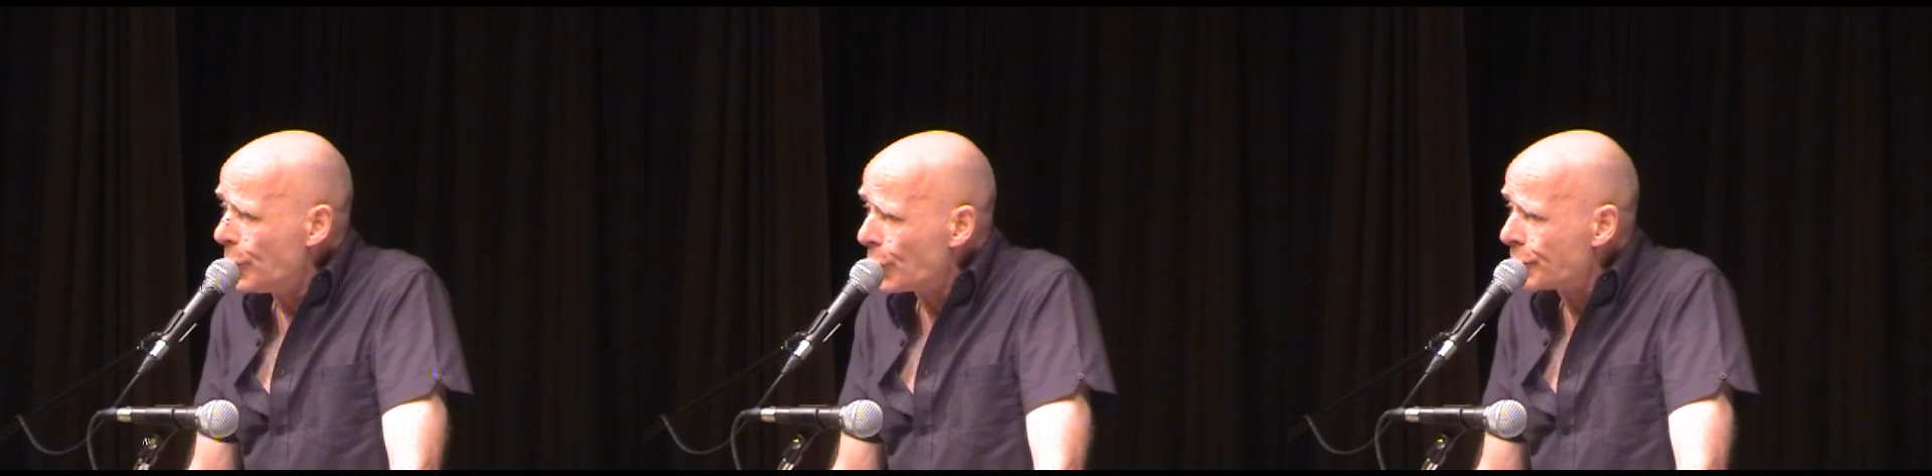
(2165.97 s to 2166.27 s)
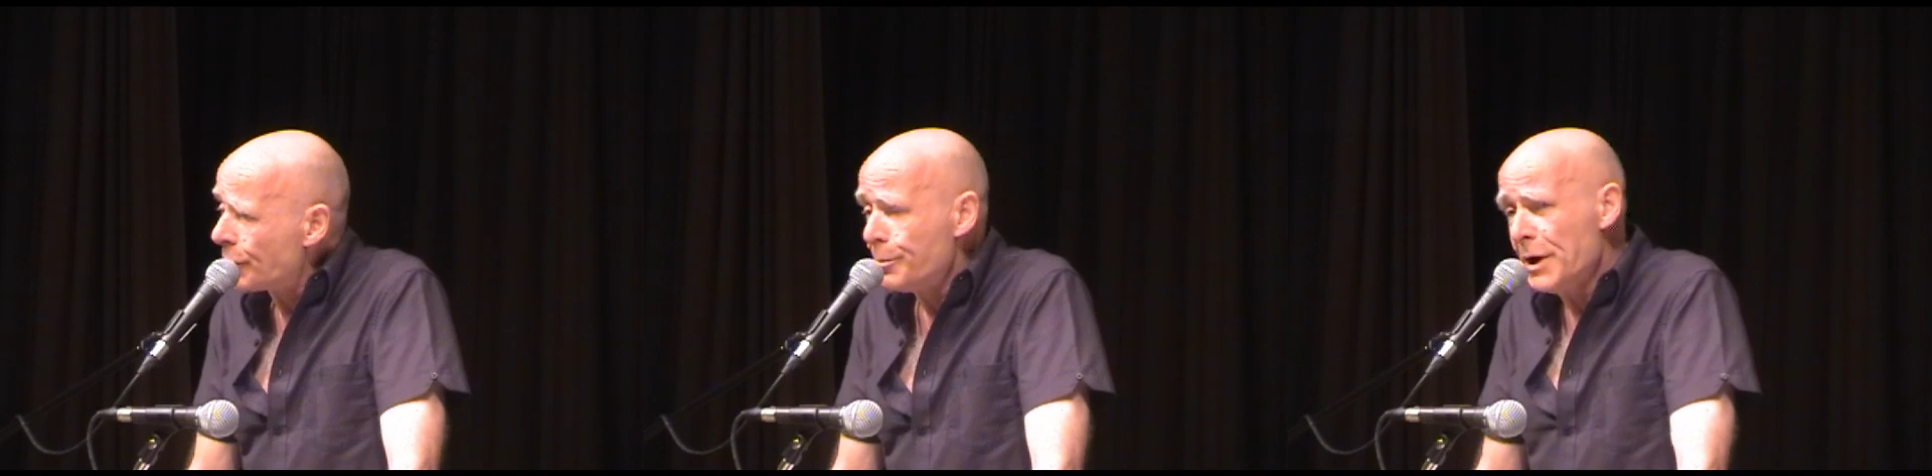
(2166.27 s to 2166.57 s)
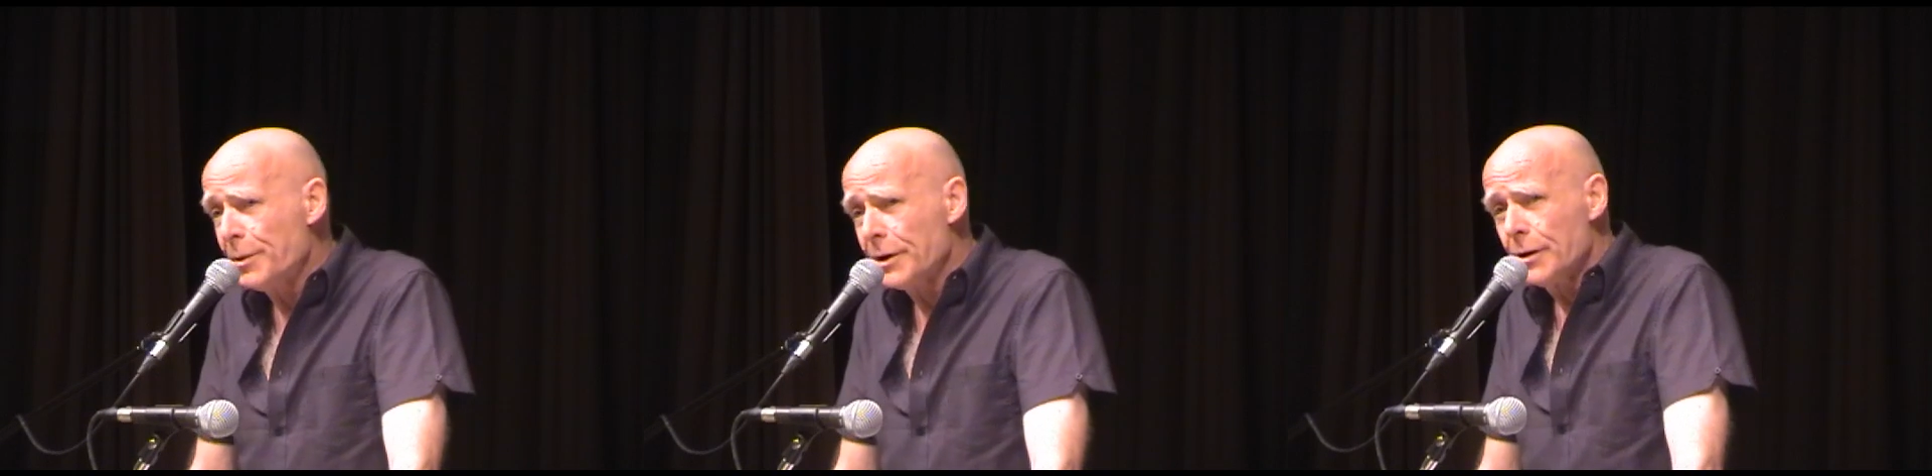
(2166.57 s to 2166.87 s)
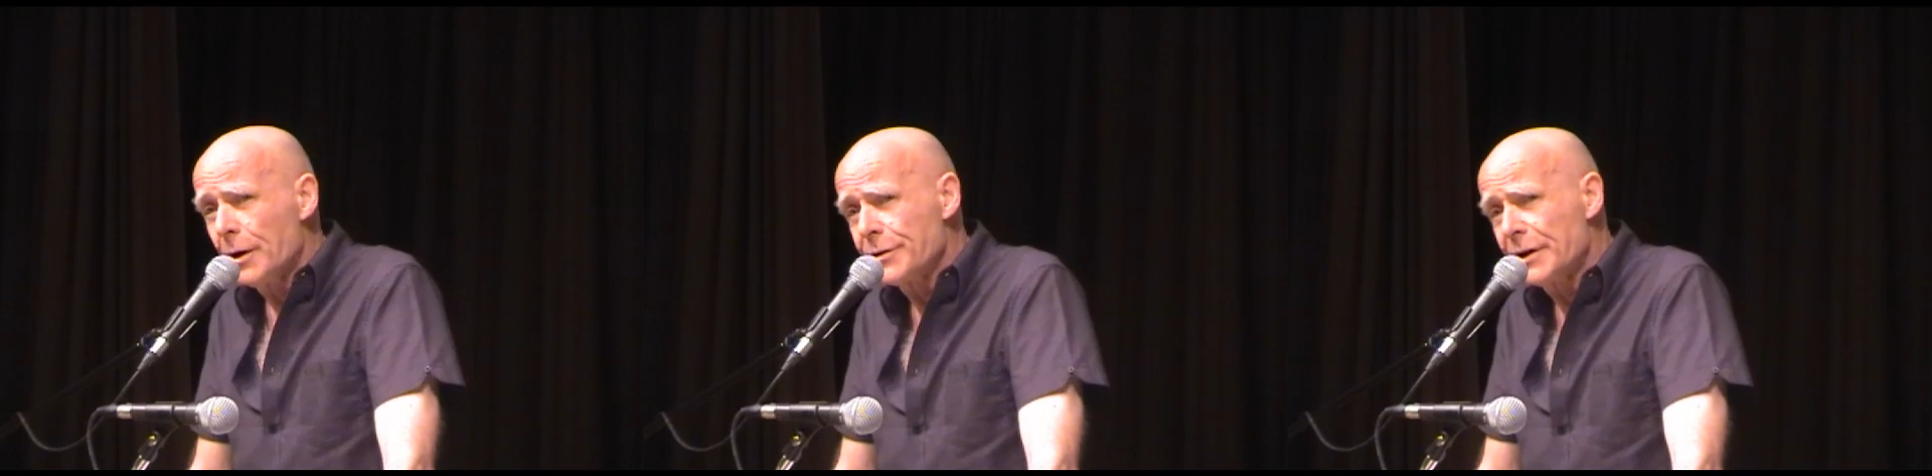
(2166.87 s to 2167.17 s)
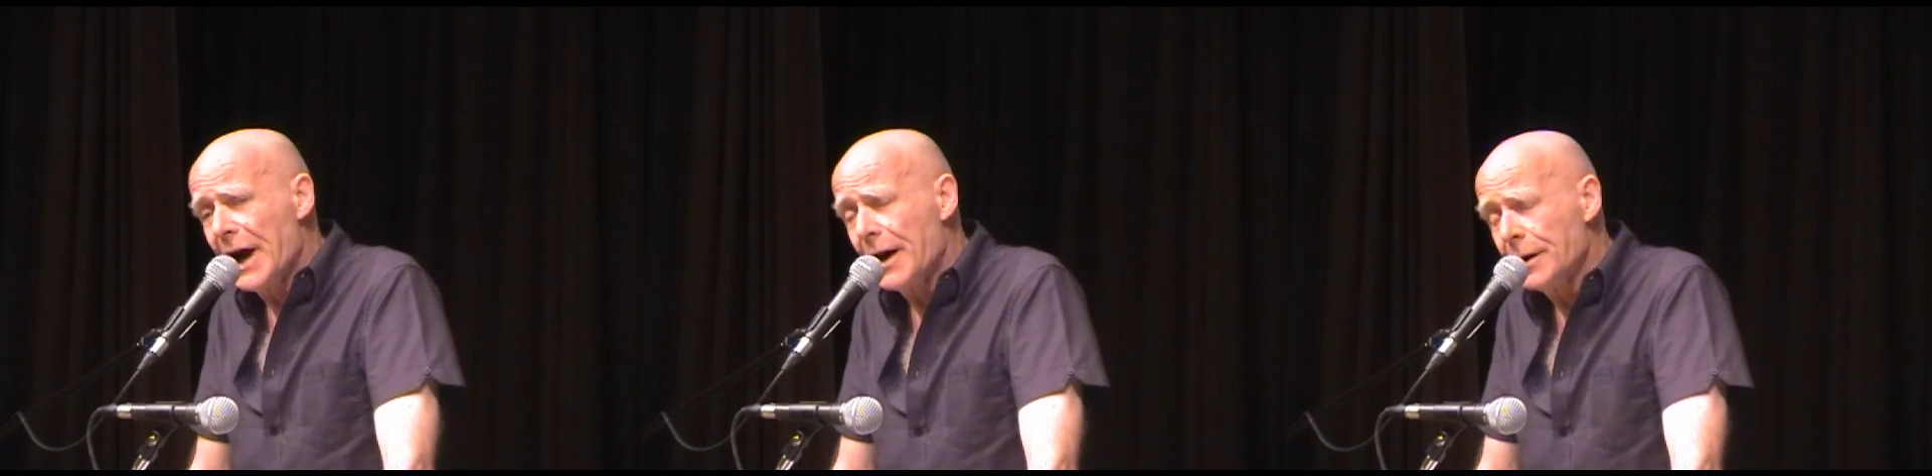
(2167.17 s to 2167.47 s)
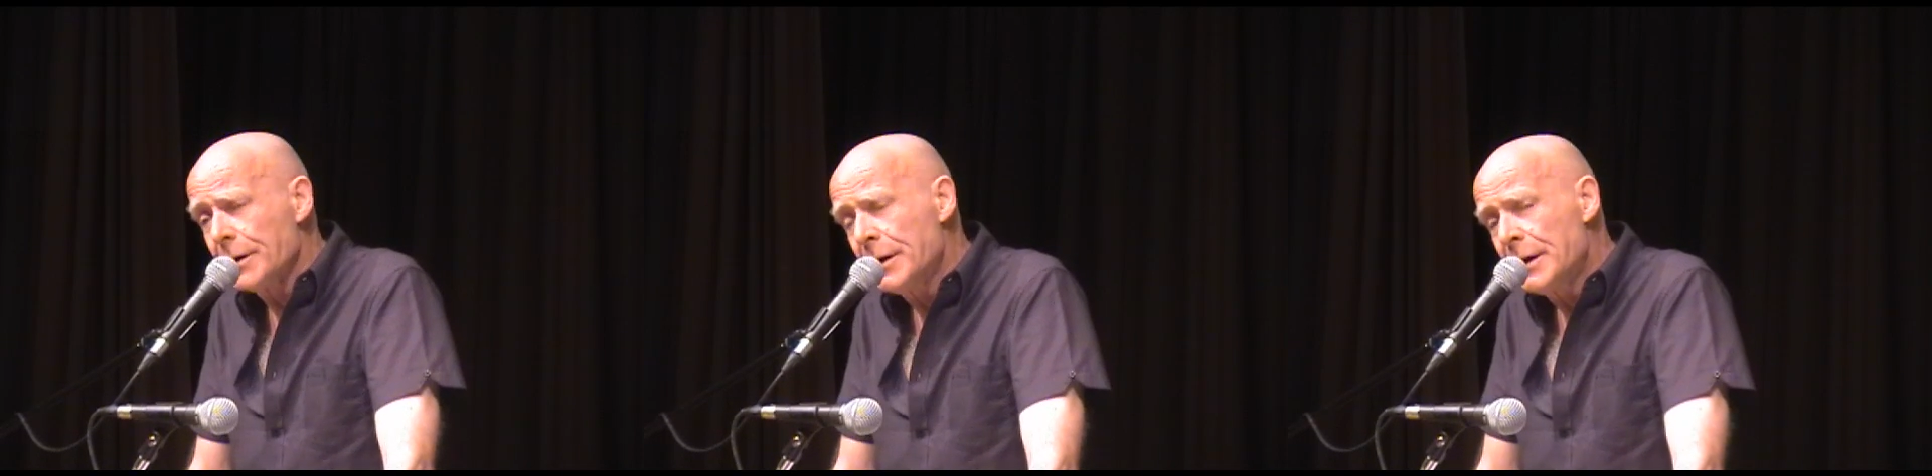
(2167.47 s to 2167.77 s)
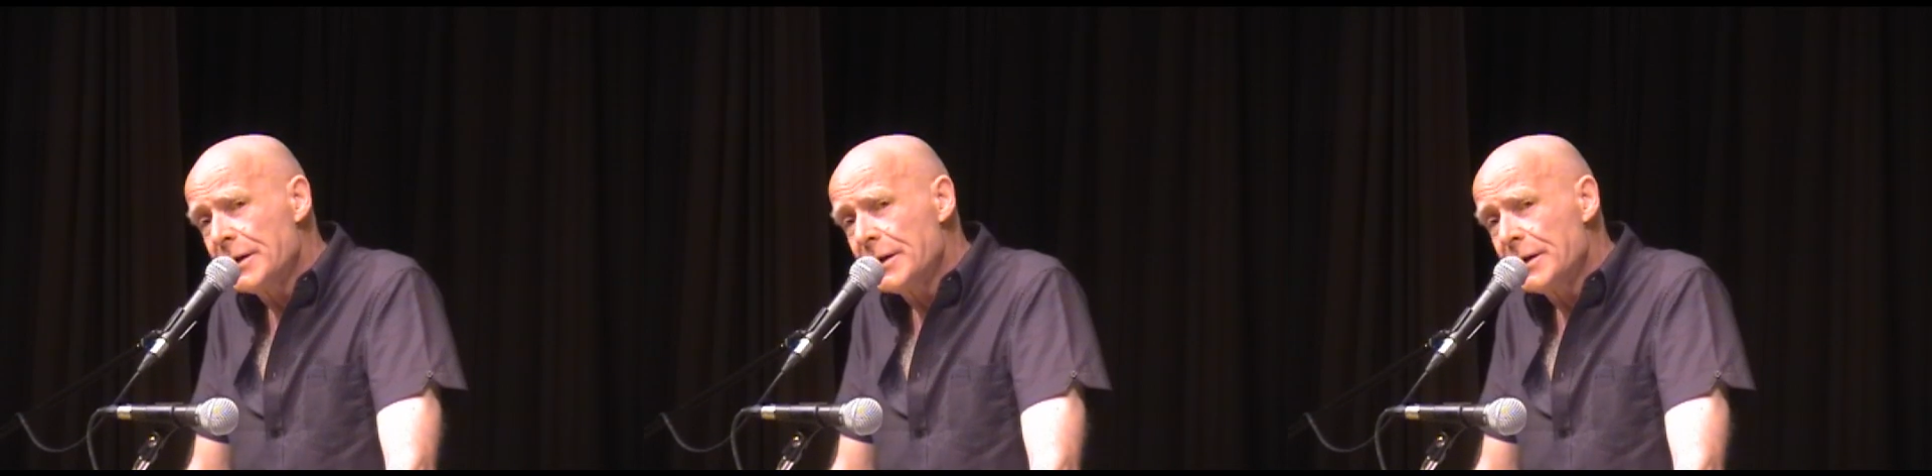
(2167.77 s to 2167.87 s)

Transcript: murder on people in Northern Ireland.